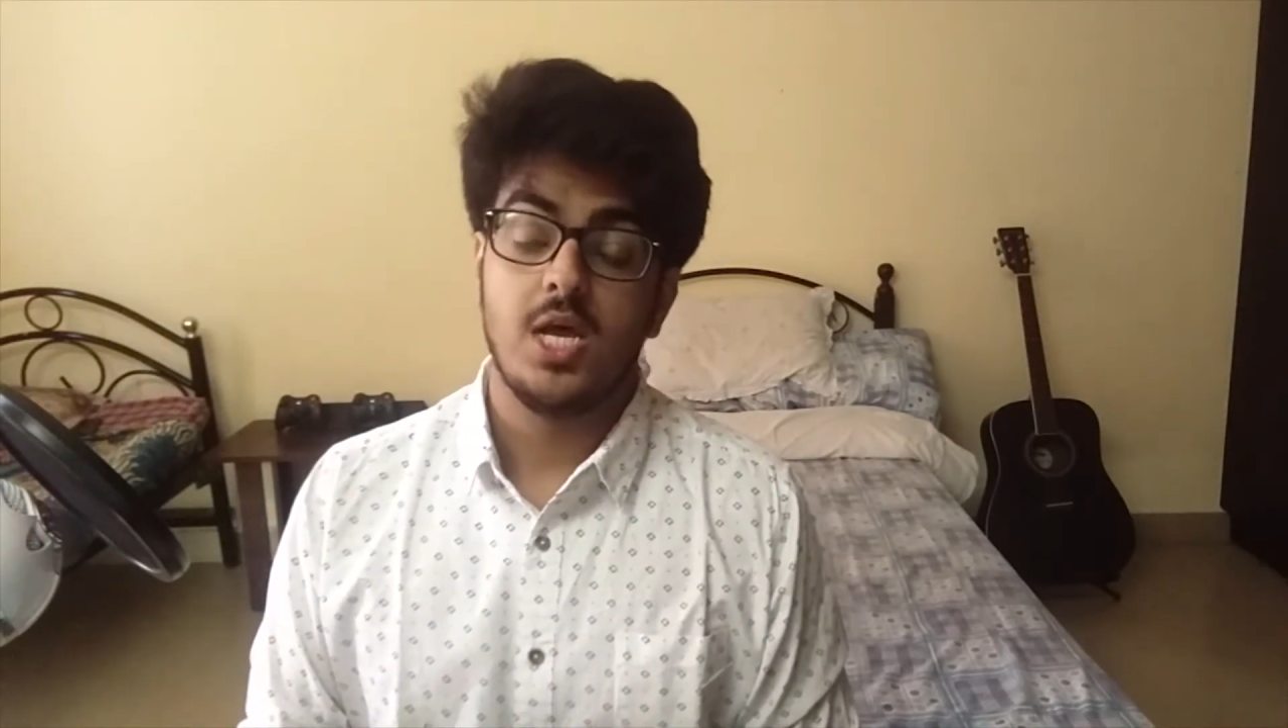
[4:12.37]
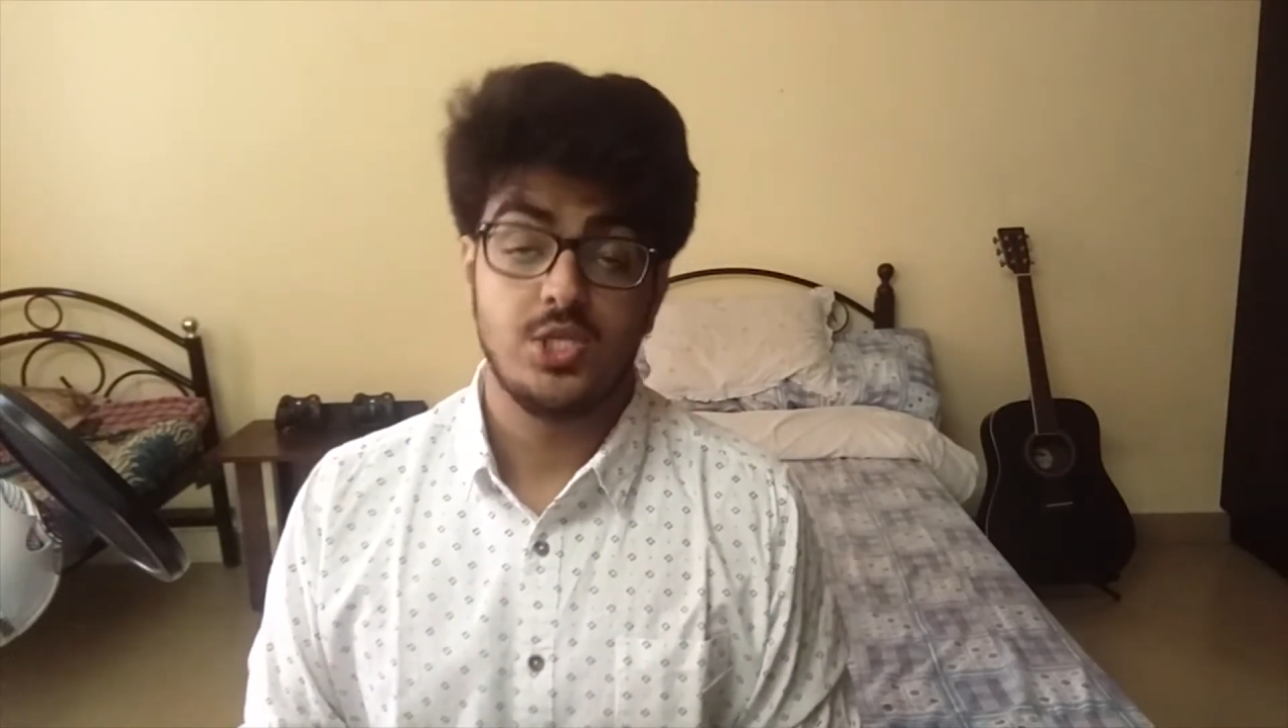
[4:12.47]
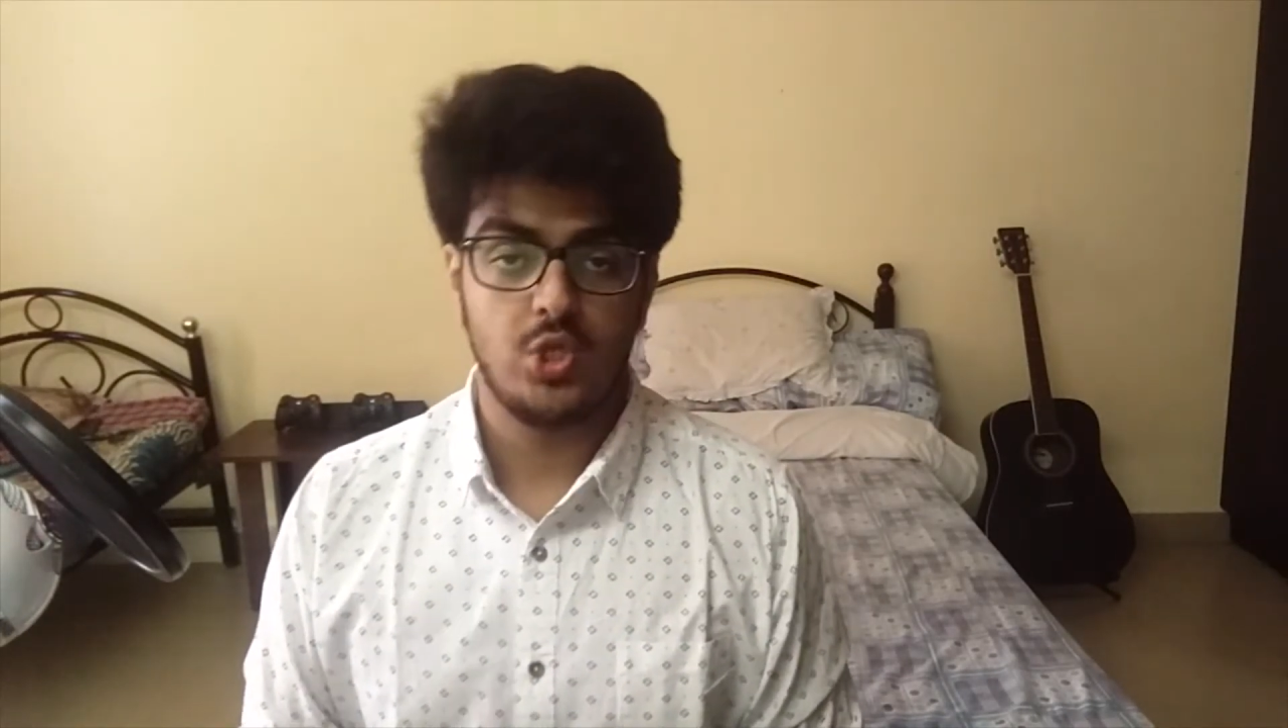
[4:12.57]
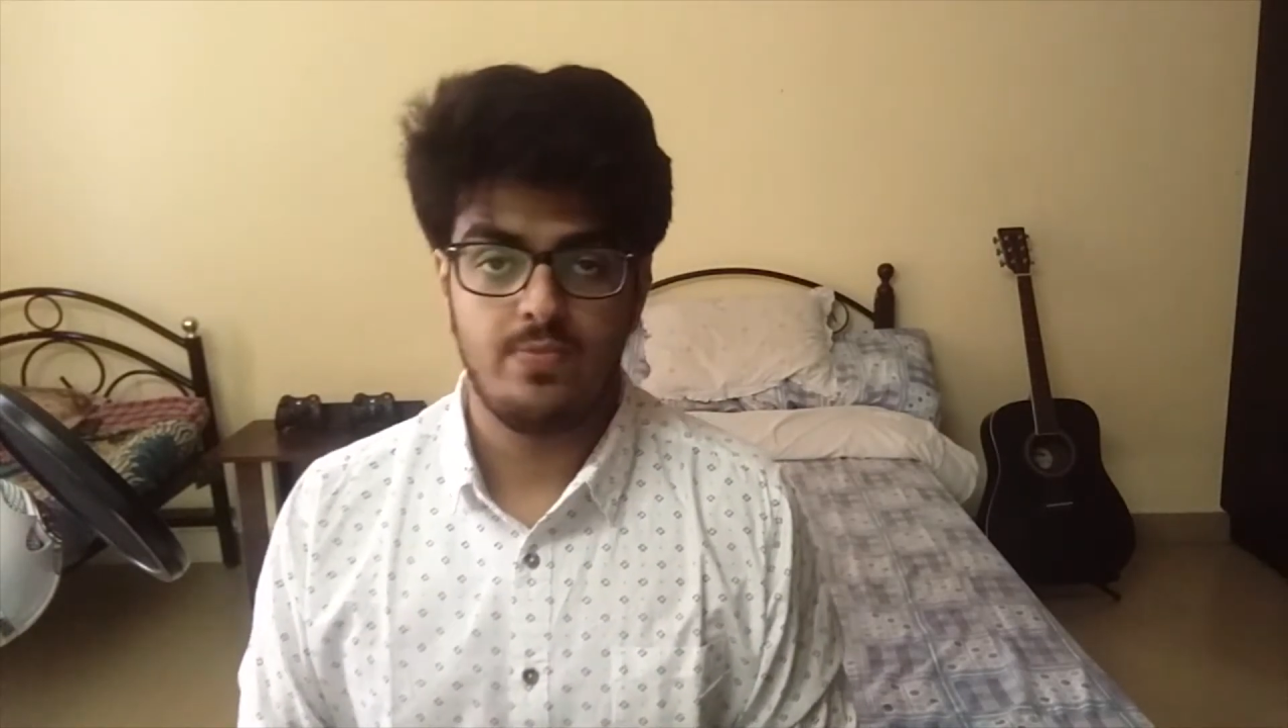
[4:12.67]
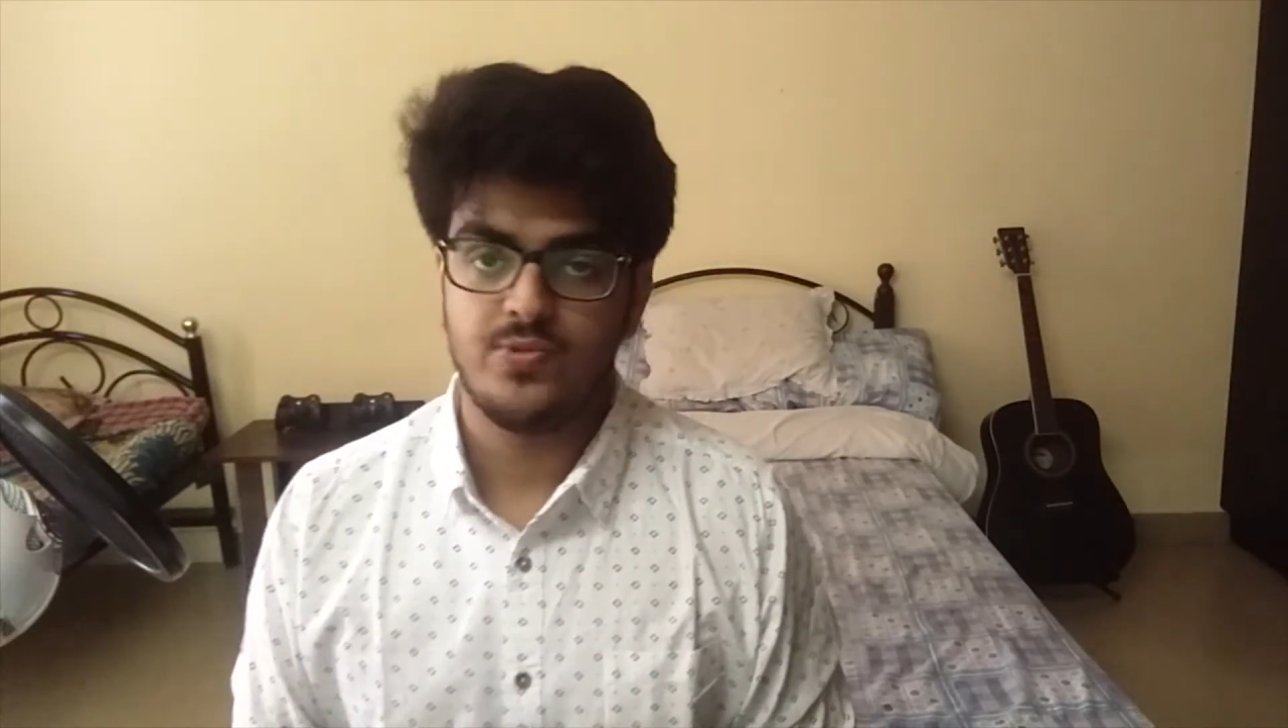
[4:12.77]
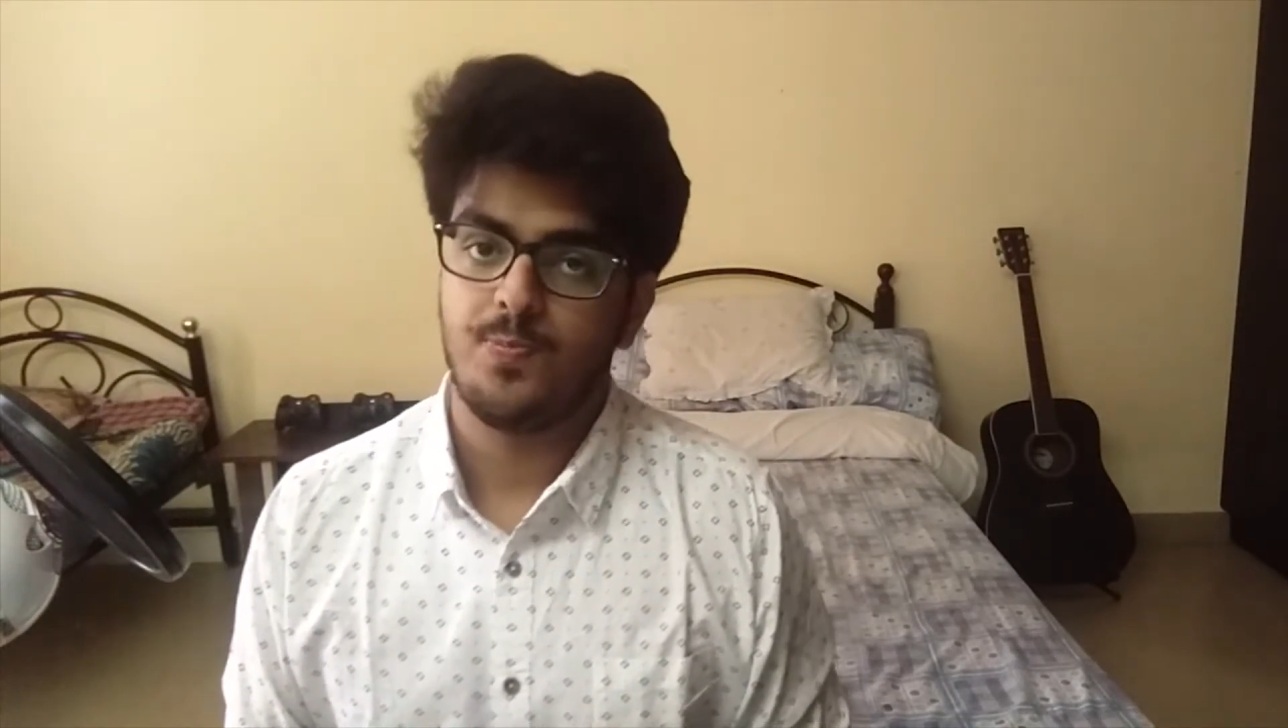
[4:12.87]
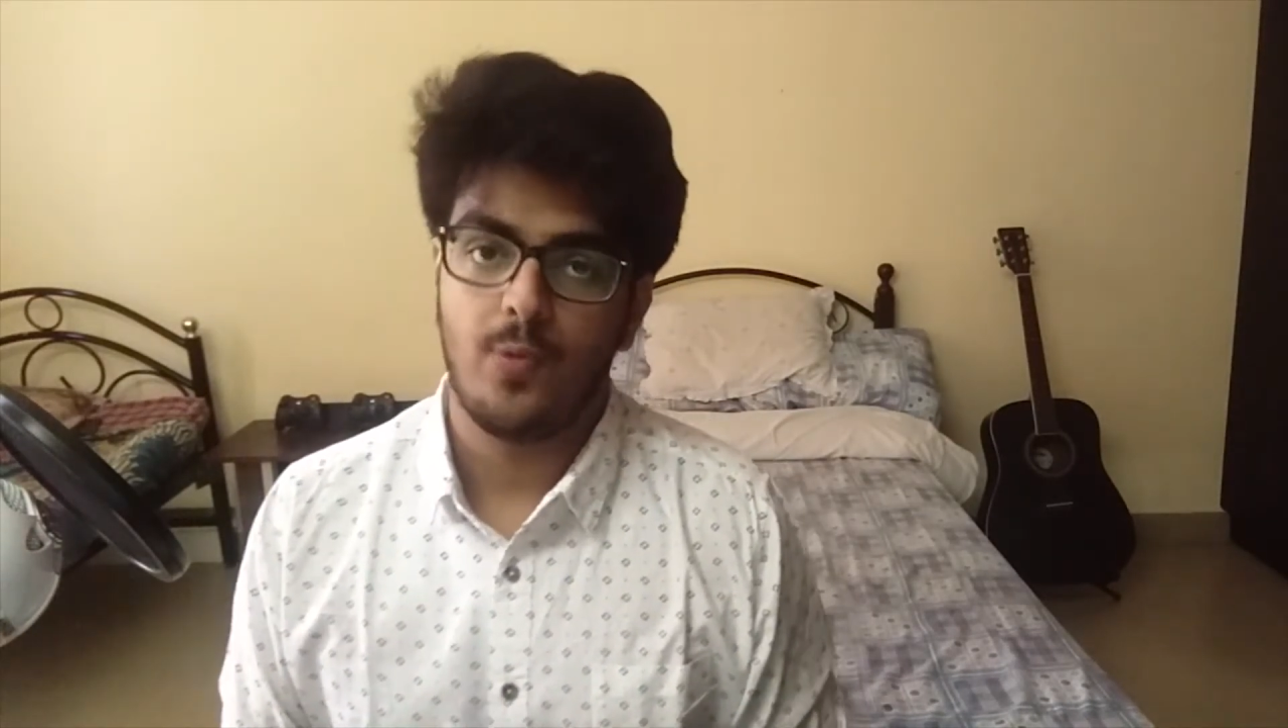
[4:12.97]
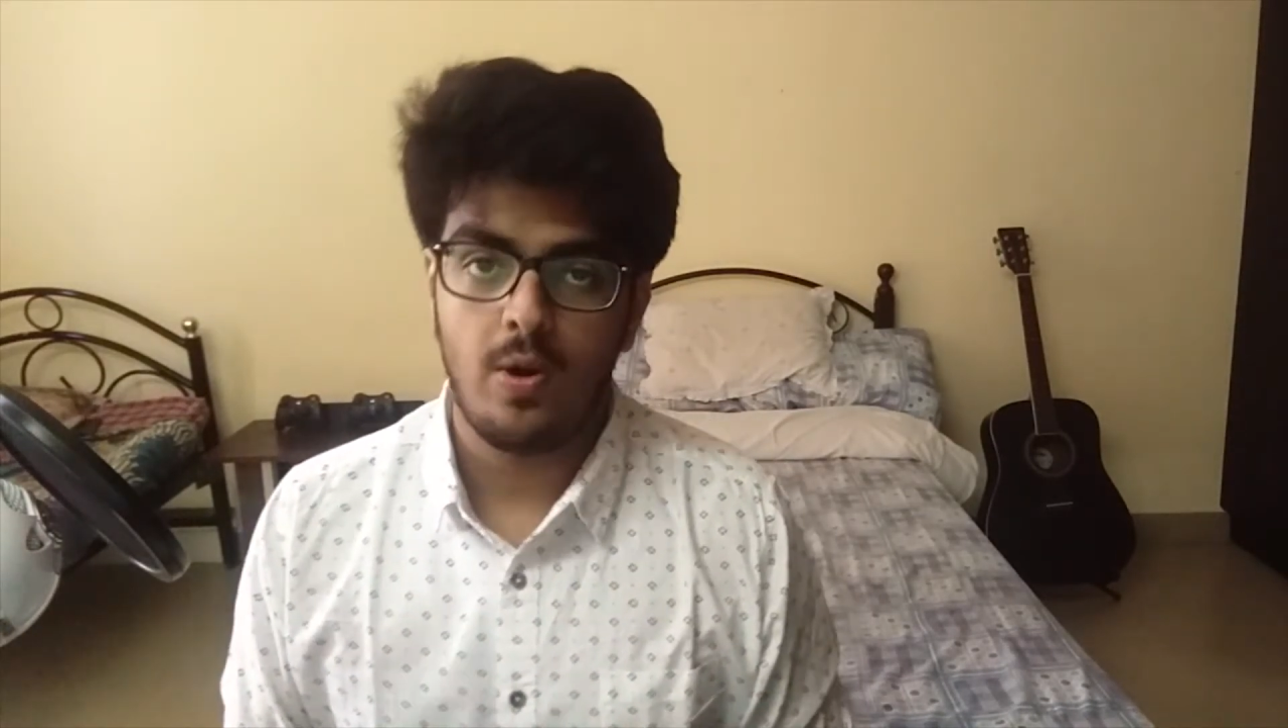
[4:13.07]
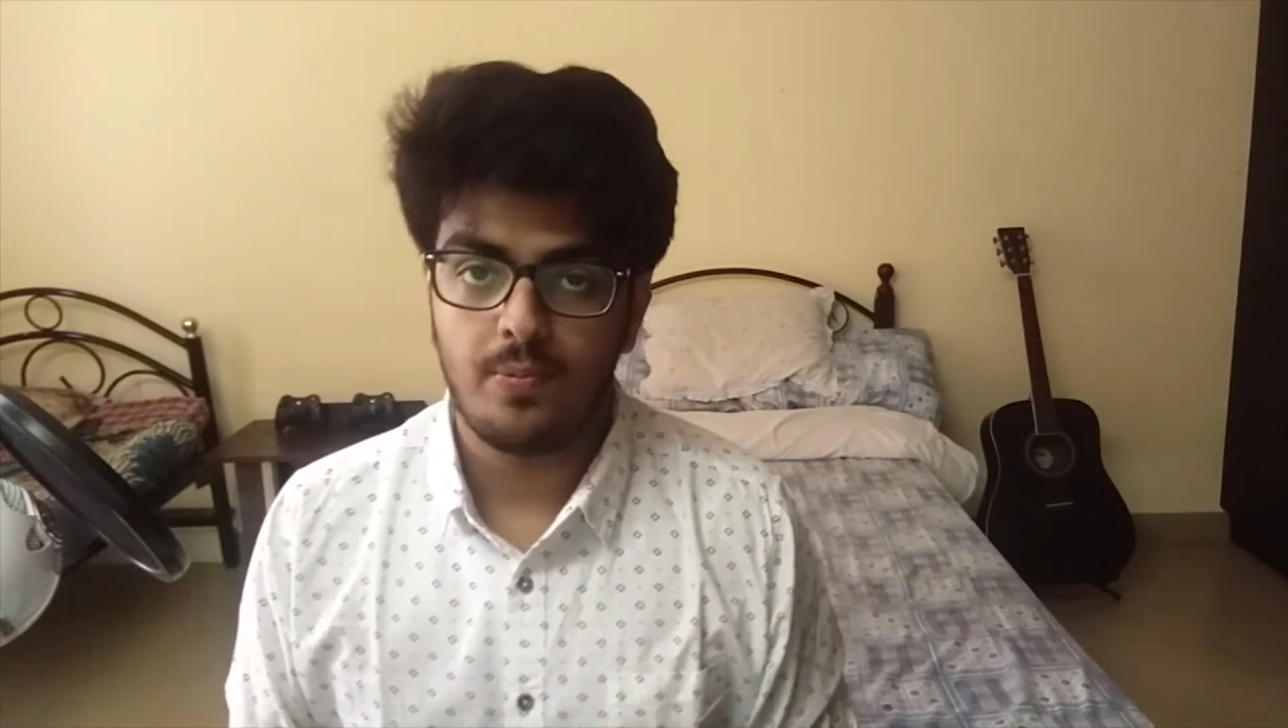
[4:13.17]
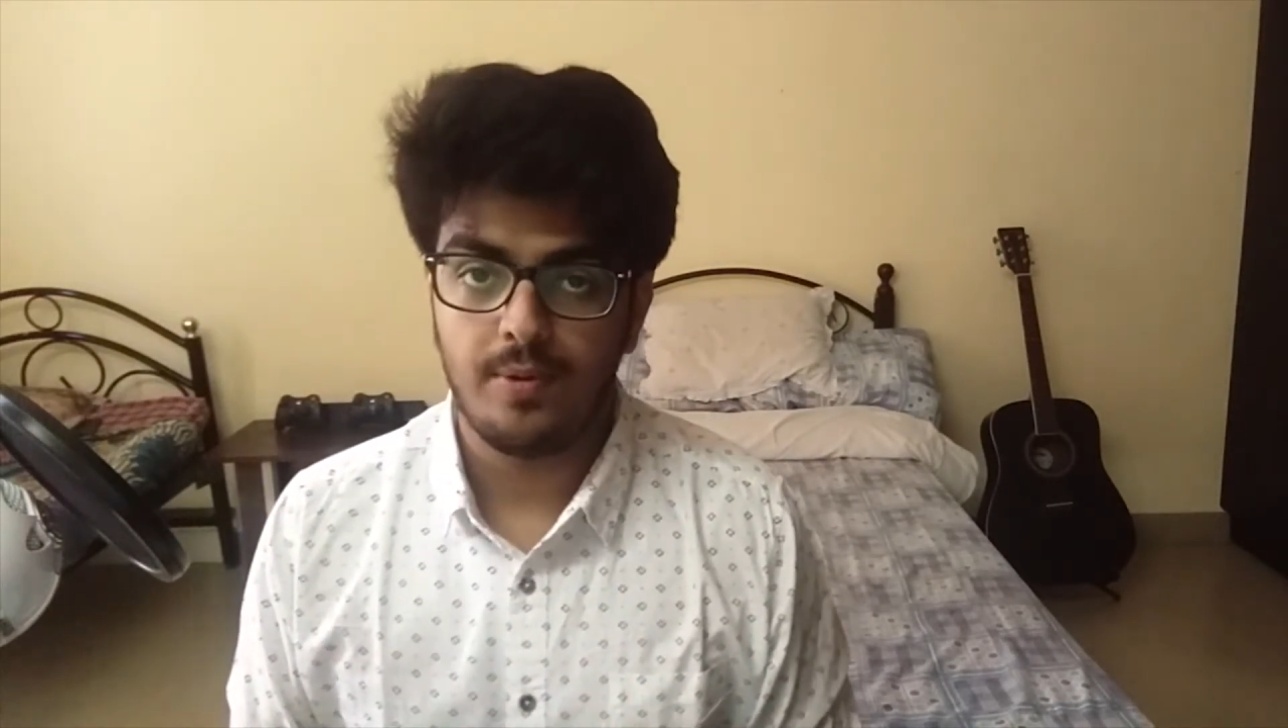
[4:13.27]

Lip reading: Azom's prompt